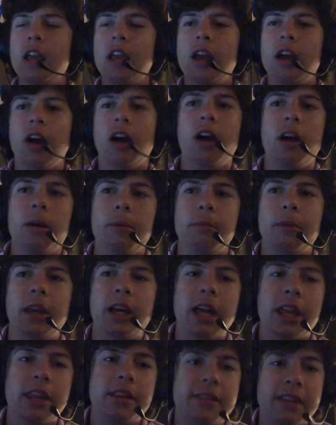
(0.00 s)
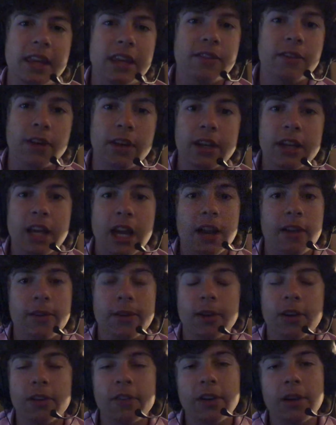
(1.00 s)
They got a diva in
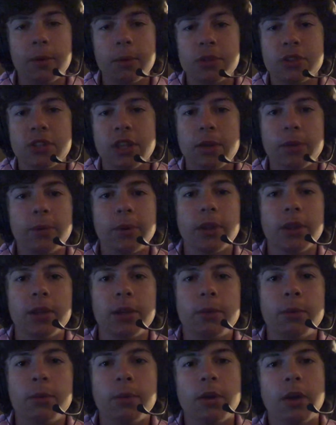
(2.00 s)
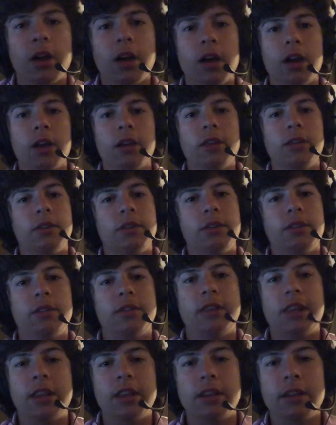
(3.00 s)
Kyrie Irving, which they really
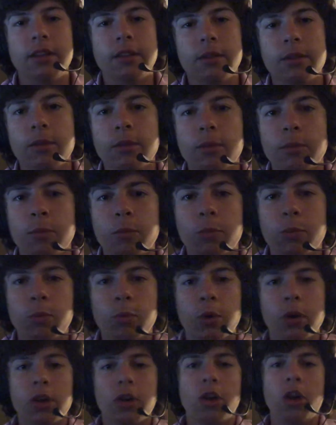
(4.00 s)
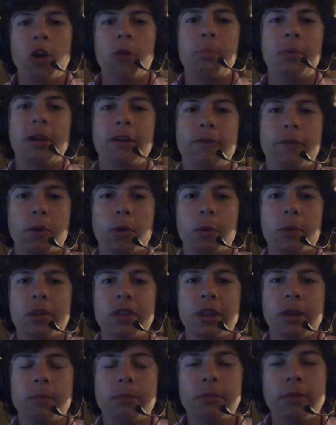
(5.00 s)
weren't hoping for with
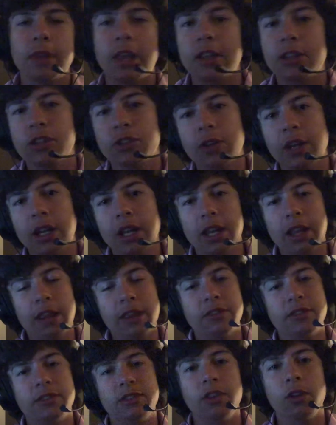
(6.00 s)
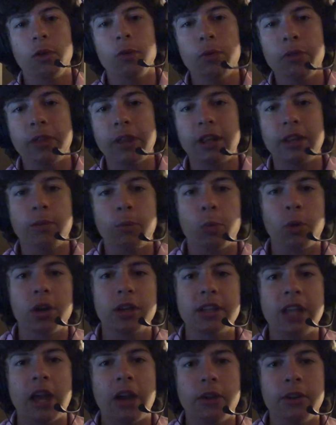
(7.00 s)
him. That trade, I still think,
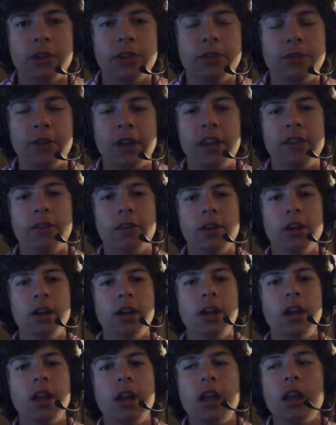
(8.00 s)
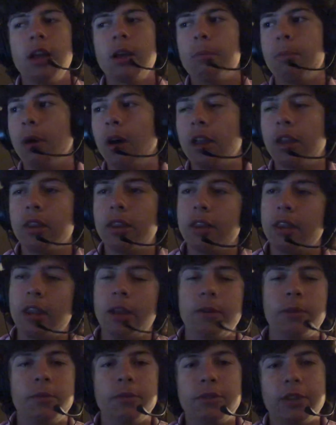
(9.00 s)
worked out in his favor, but
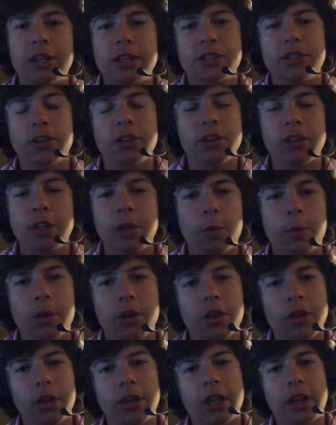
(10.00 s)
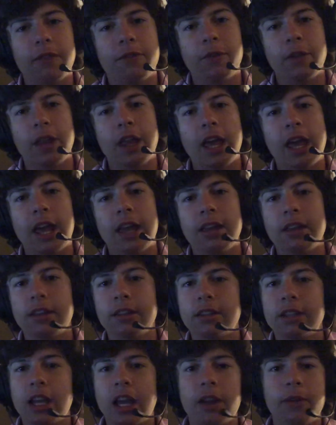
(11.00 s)
they certainly weren't looking for that.
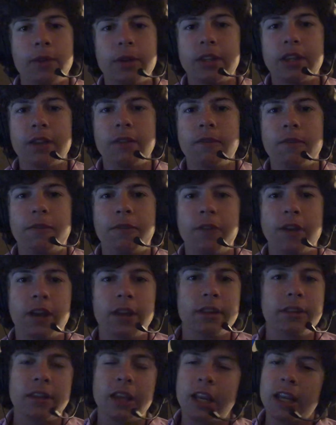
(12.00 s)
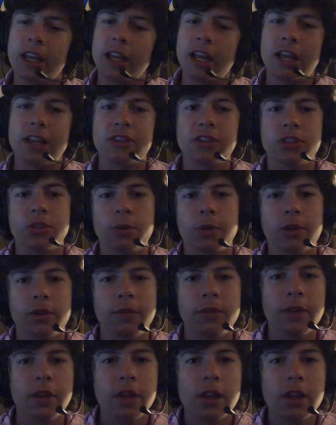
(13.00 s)
Kyrie didn't fit. Danny Ainge sort of,